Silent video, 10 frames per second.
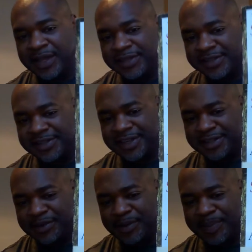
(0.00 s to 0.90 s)

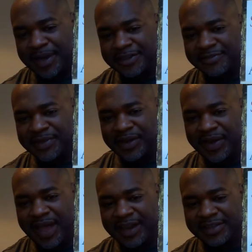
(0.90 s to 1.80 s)
Success Through a Positive Mental
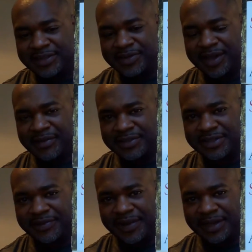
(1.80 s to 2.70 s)
Attitude that was
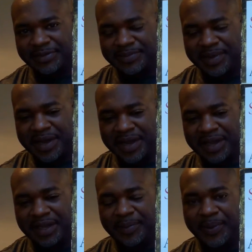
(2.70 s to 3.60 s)
developed
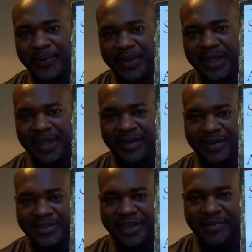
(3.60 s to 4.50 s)
by Napoleon
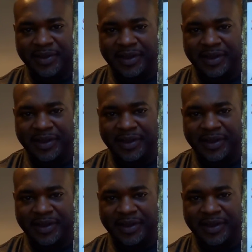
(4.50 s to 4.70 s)
Hill and W.